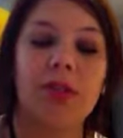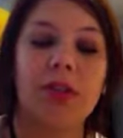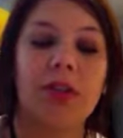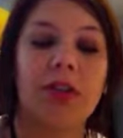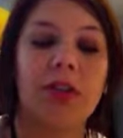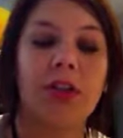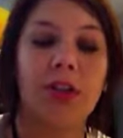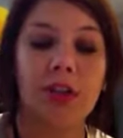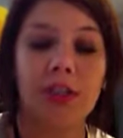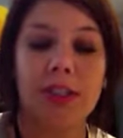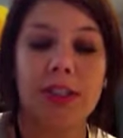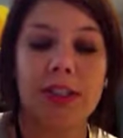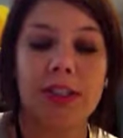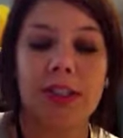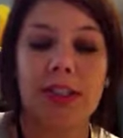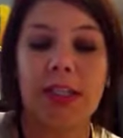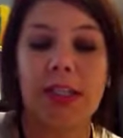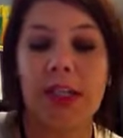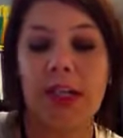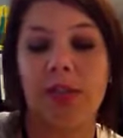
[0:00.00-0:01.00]

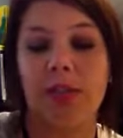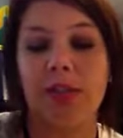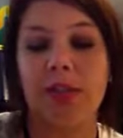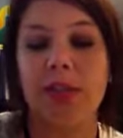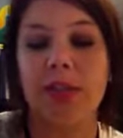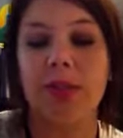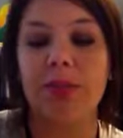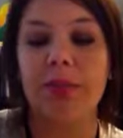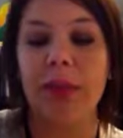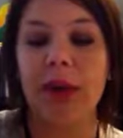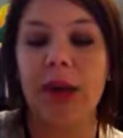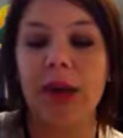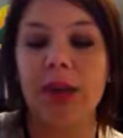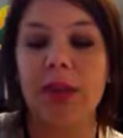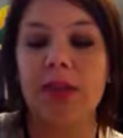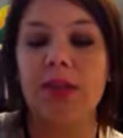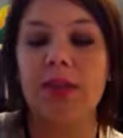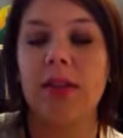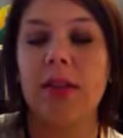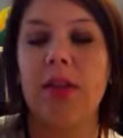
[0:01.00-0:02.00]
courtesy and
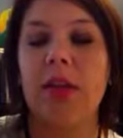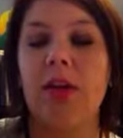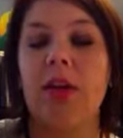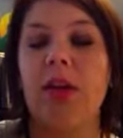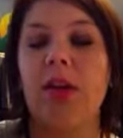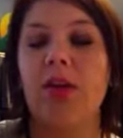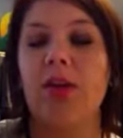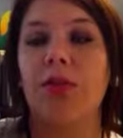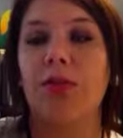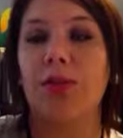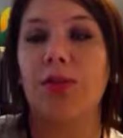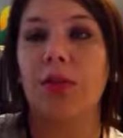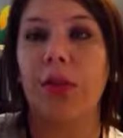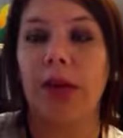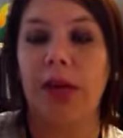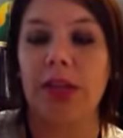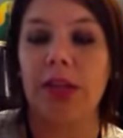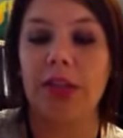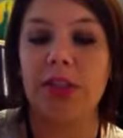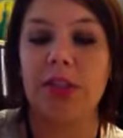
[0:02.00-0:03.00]
respect through
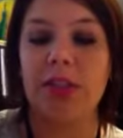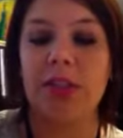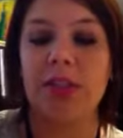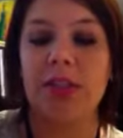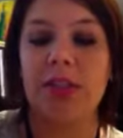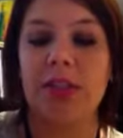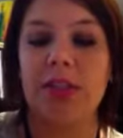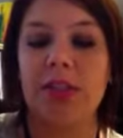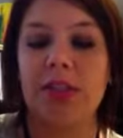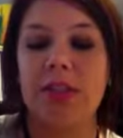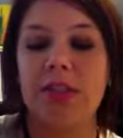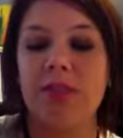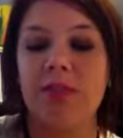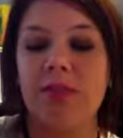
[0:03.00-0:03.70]
patience